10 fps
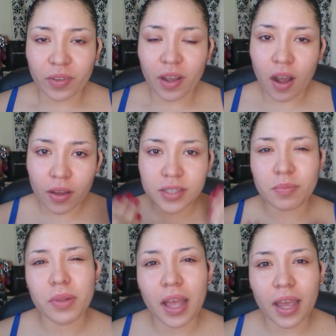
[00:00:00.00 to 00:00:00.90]
how it's
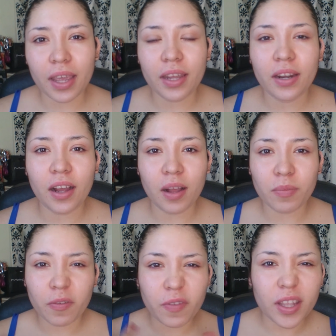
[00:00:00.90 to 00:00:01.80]
applied,
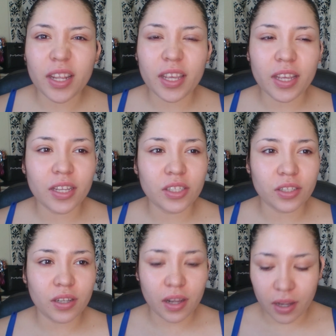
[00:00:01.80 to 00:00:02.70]
the finish,
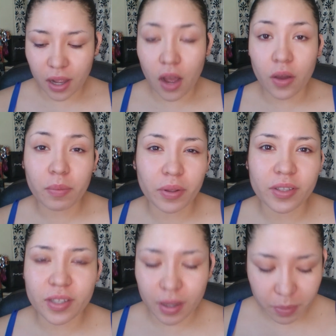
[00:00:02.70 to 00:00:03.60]
how it
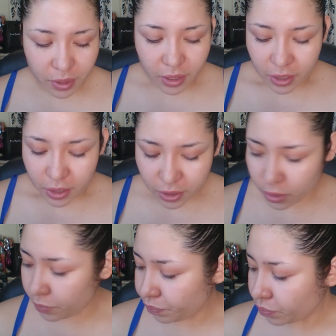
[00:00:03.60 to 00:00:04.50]
builds up.
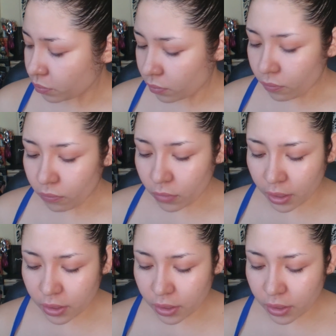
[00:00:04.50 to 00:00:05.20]
So I'm